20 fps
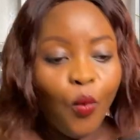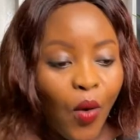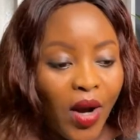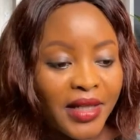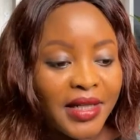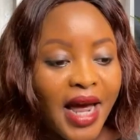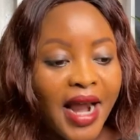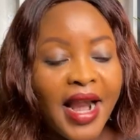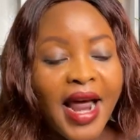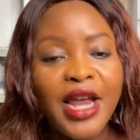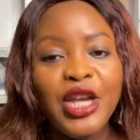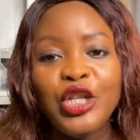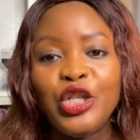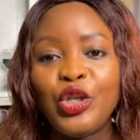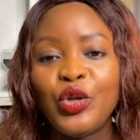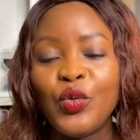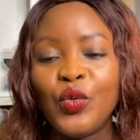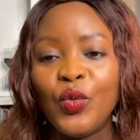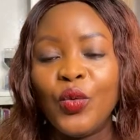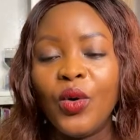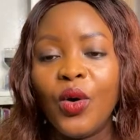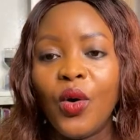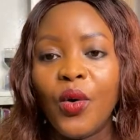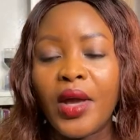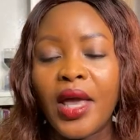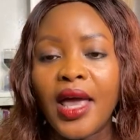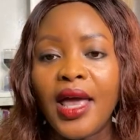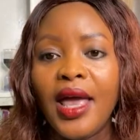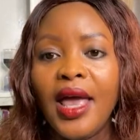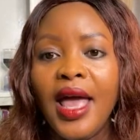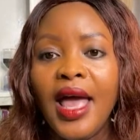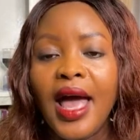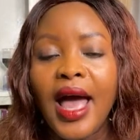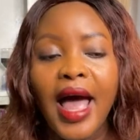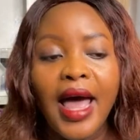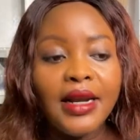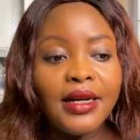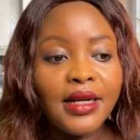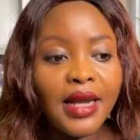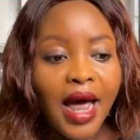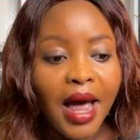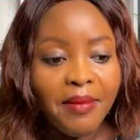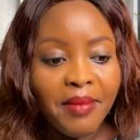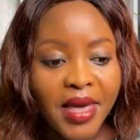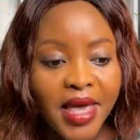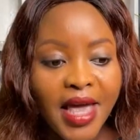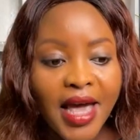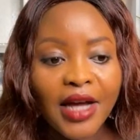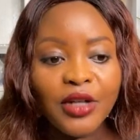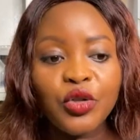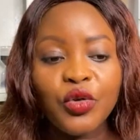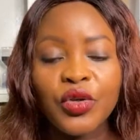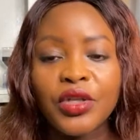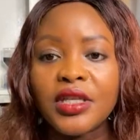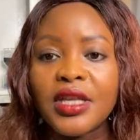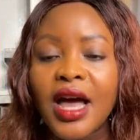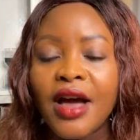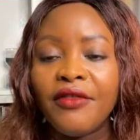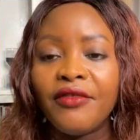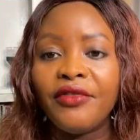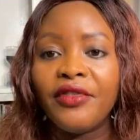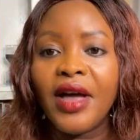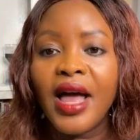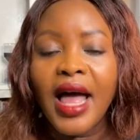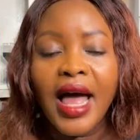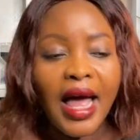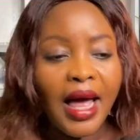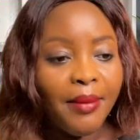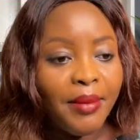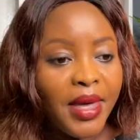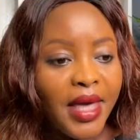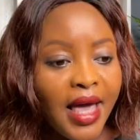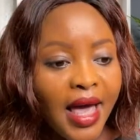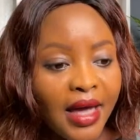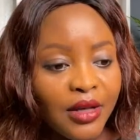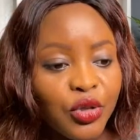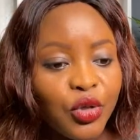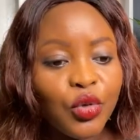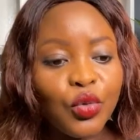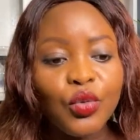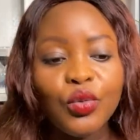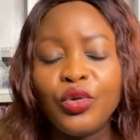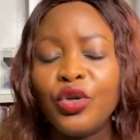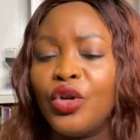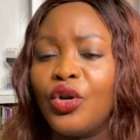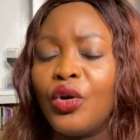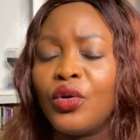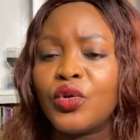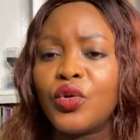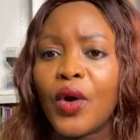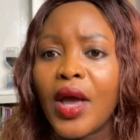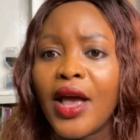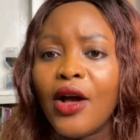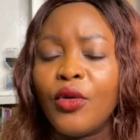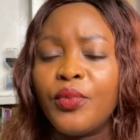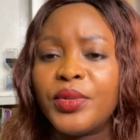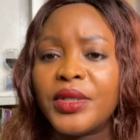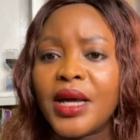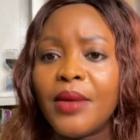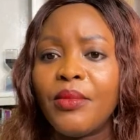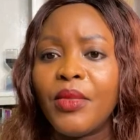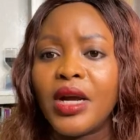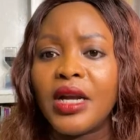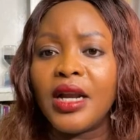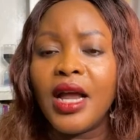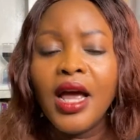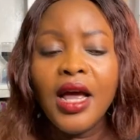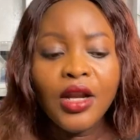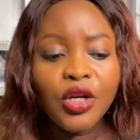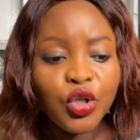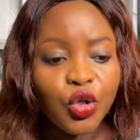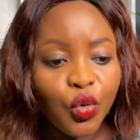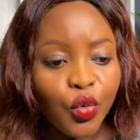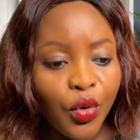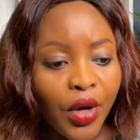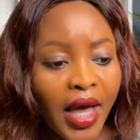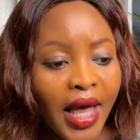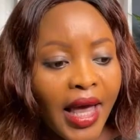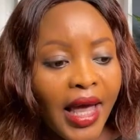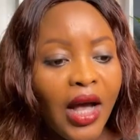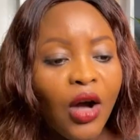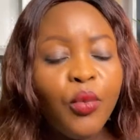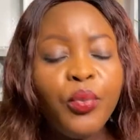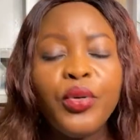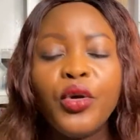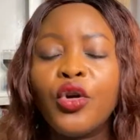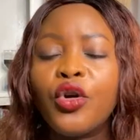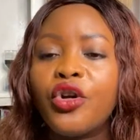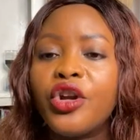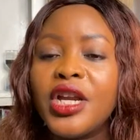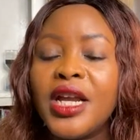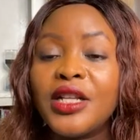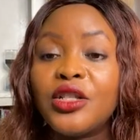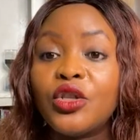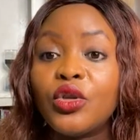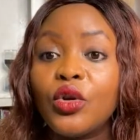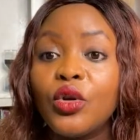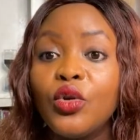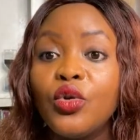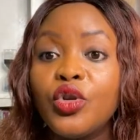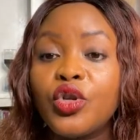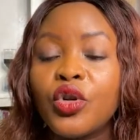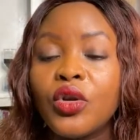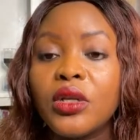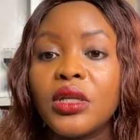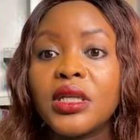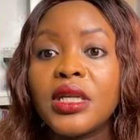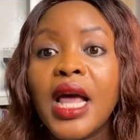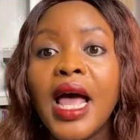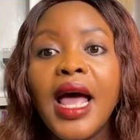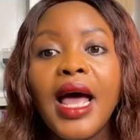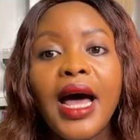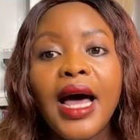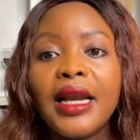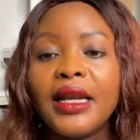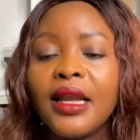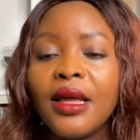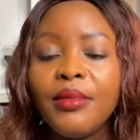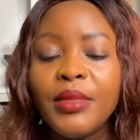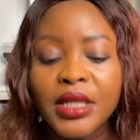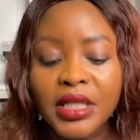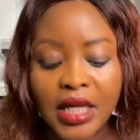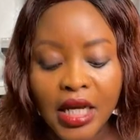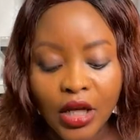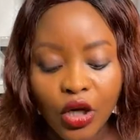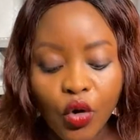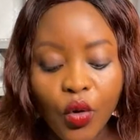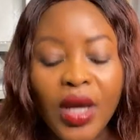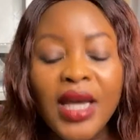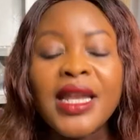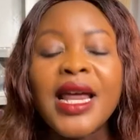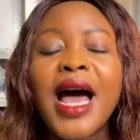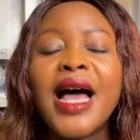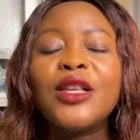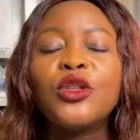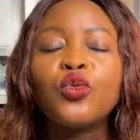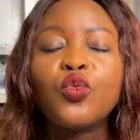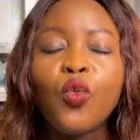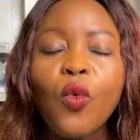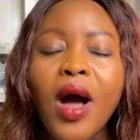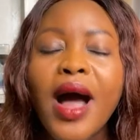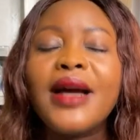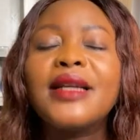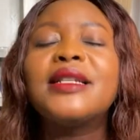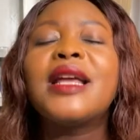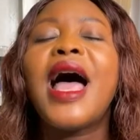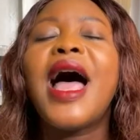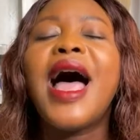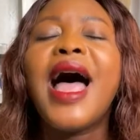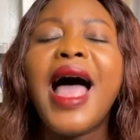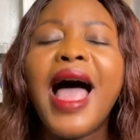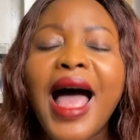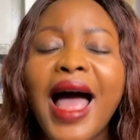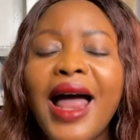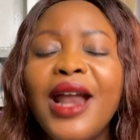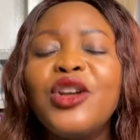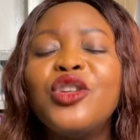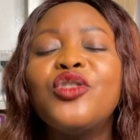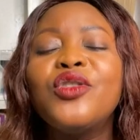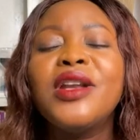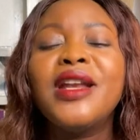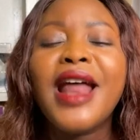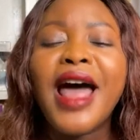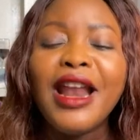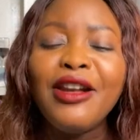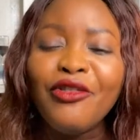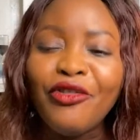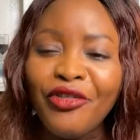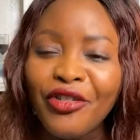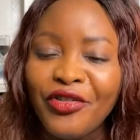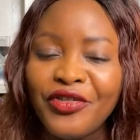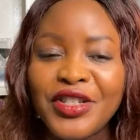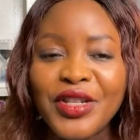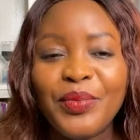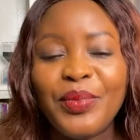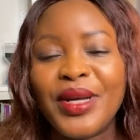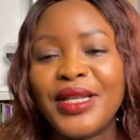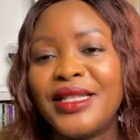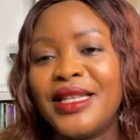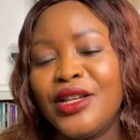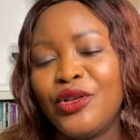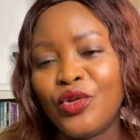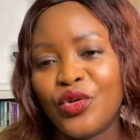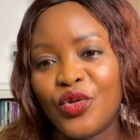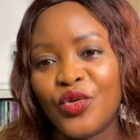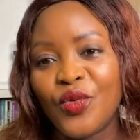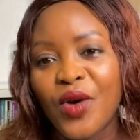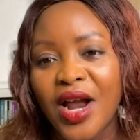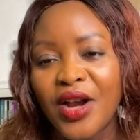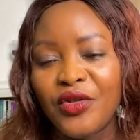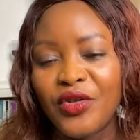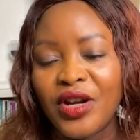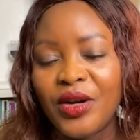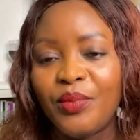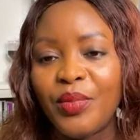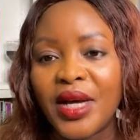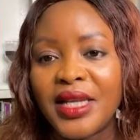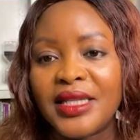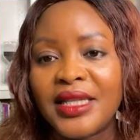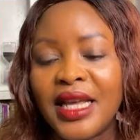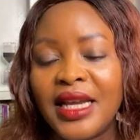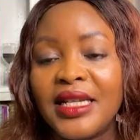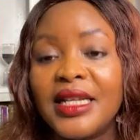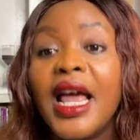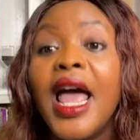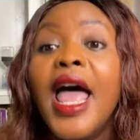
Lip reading: What can I do? Okay, and I'm here to serve. I'm here to to help someone, to help you create solutions. And let me tell you, it has worked 150% or 200%